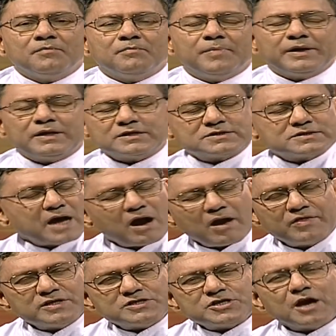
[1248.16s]
by the side of
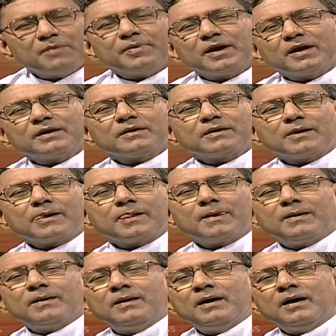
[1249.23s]
the table.
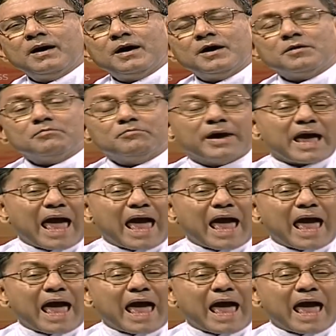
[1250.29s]
My